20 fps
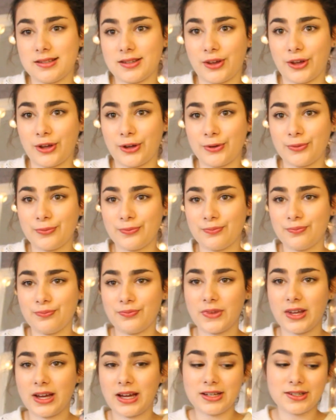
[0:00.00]
so
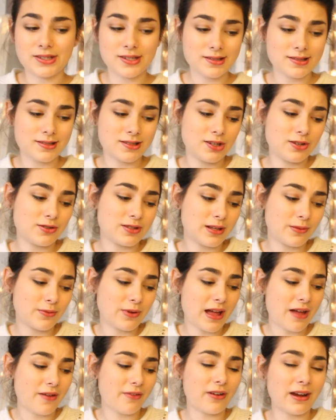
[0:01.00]
I'm just using
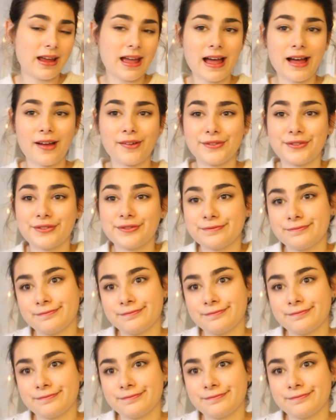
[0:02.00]
whatever I have.